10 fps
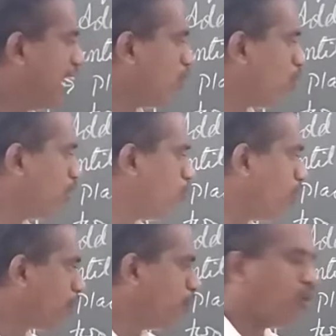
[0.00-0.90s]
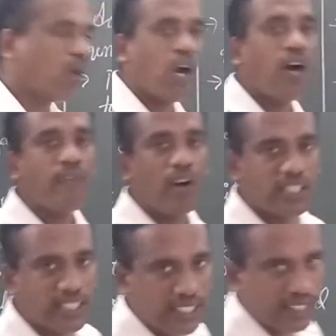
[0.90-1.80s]
and only 1 mole of
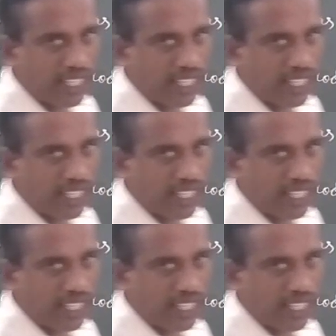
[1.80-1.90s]
oxygen